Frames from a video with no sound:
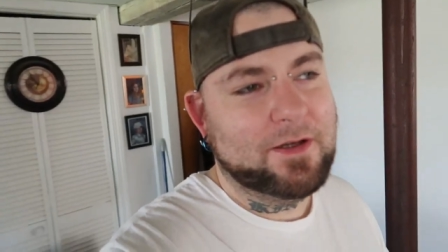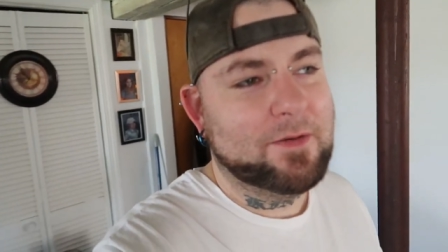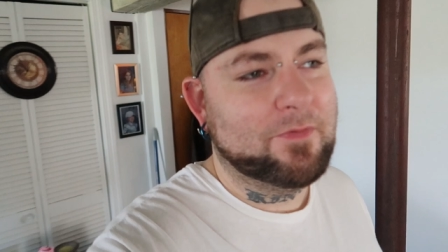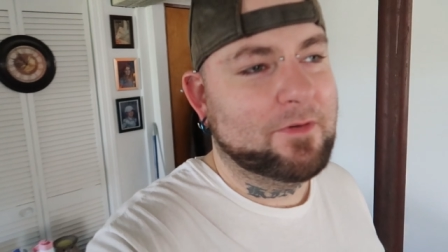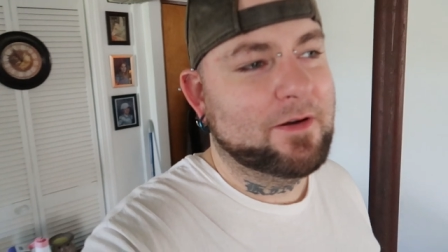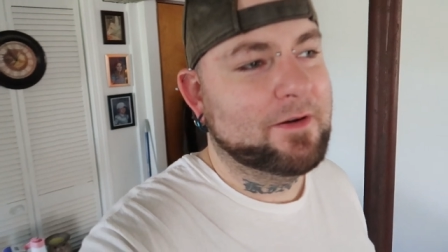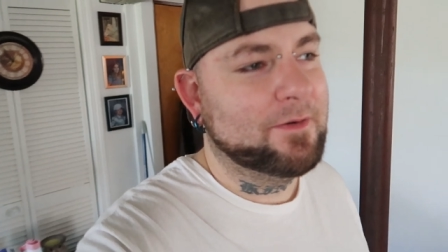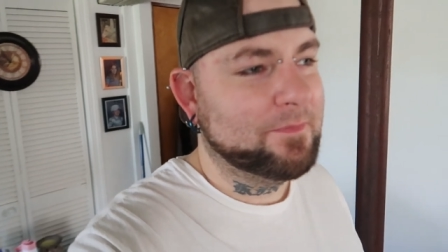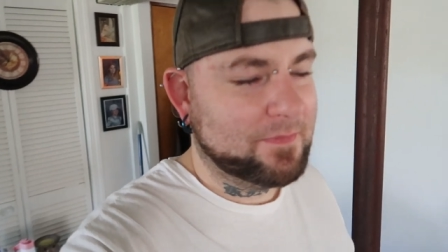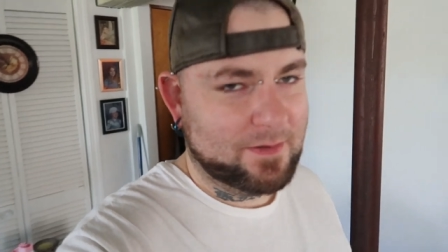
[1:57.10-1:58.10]
diaper on
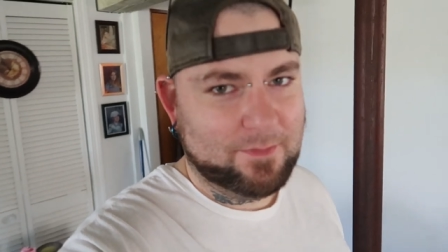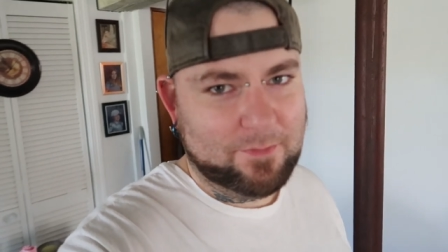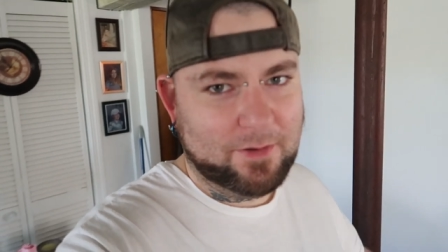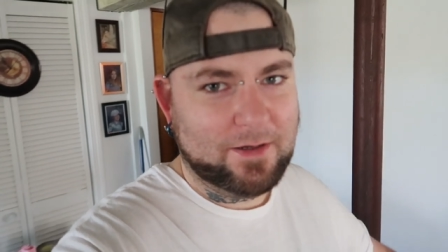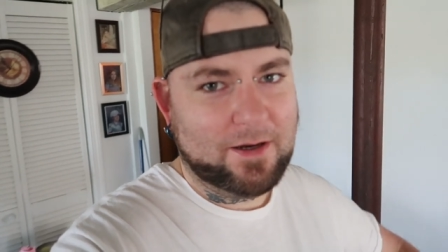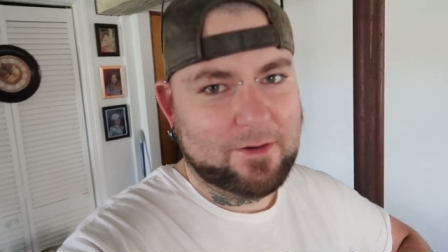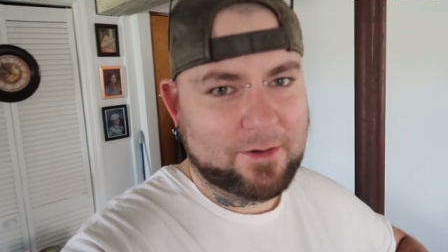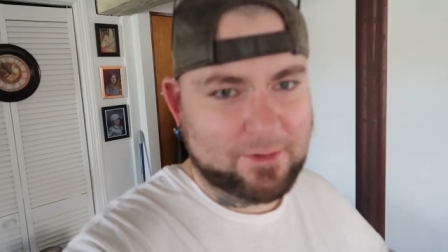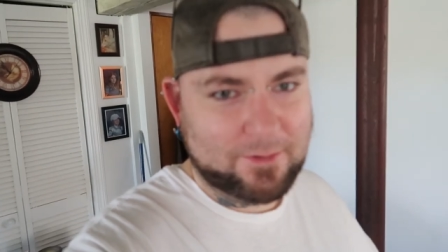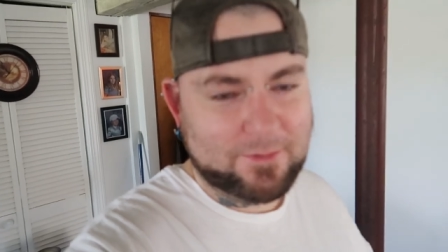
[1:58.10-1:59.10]
her. I'm pulling out
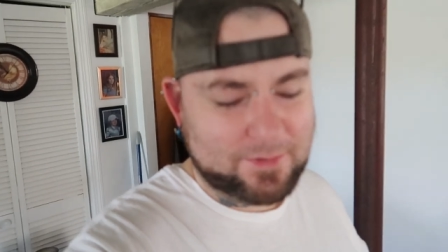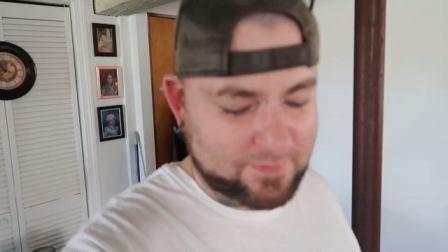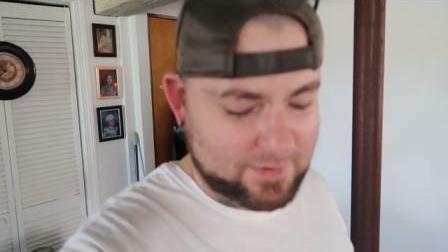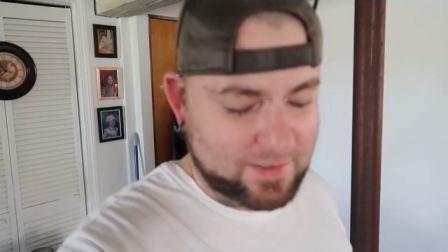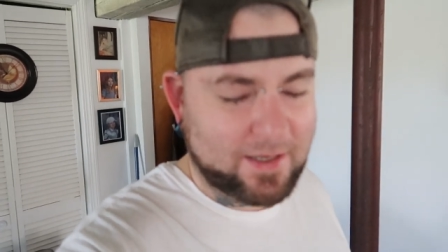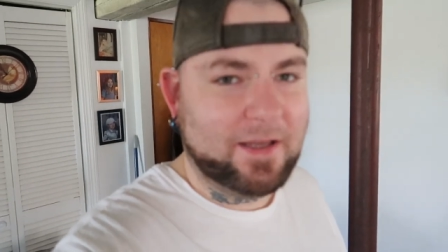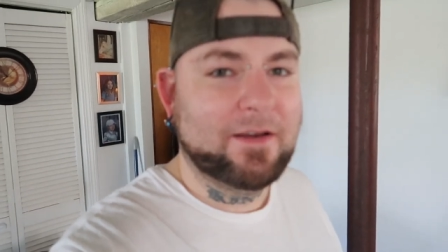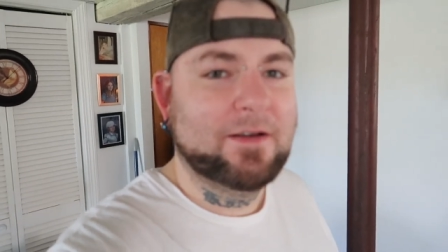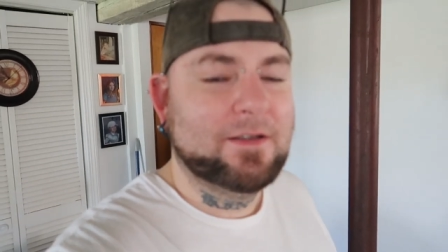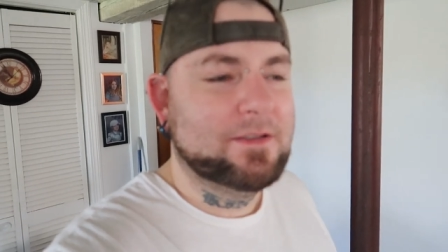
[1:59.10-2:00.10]
her clothes for the
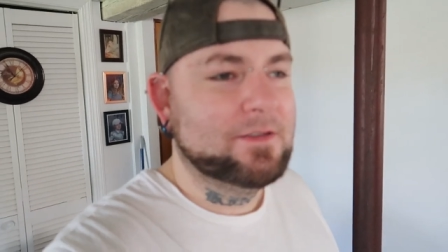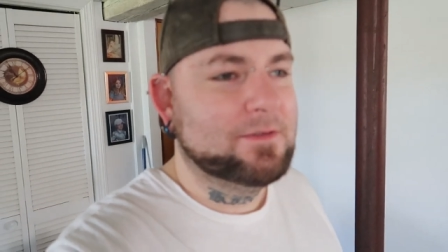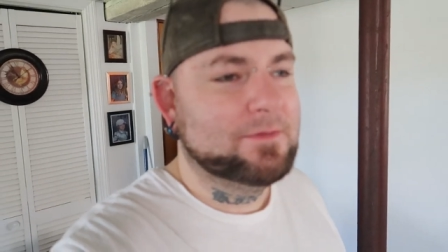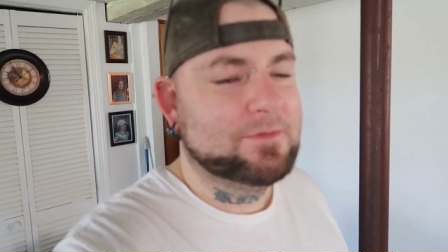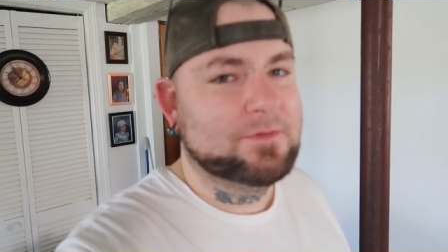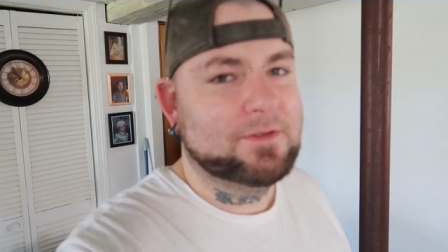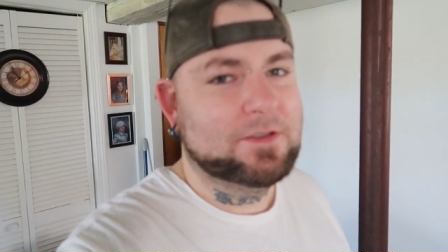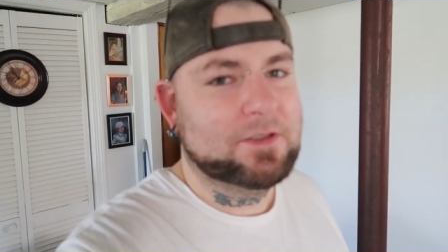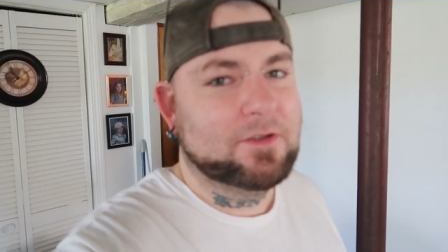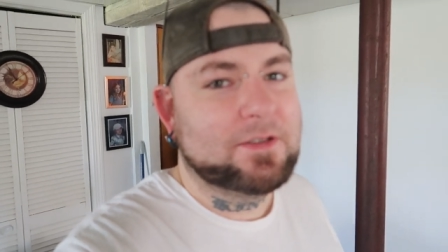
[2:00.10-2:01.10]
day.
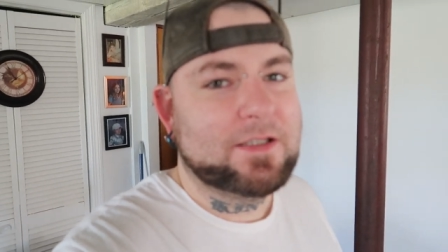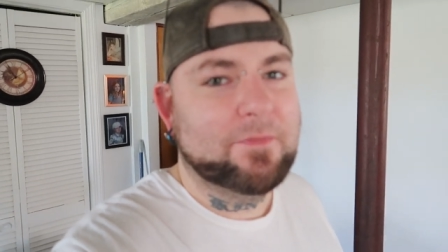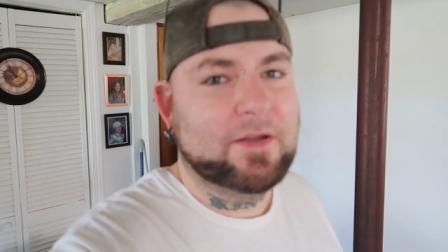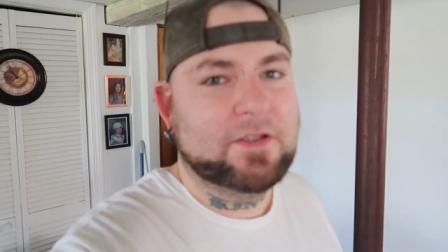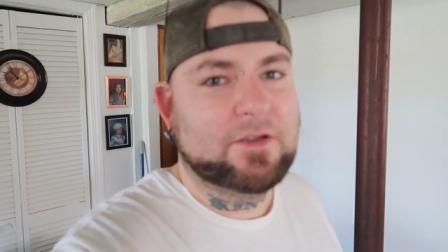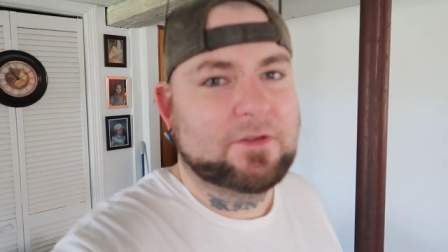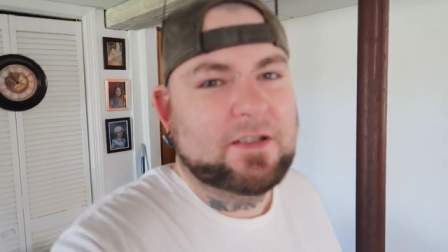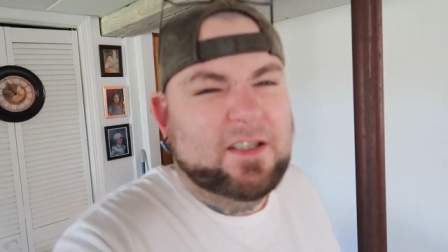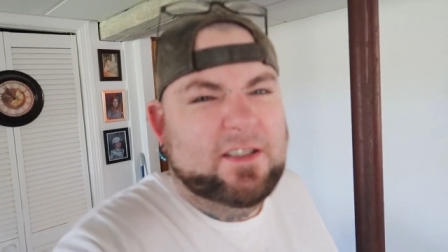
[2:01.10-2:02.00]
And she looks at me and she goes,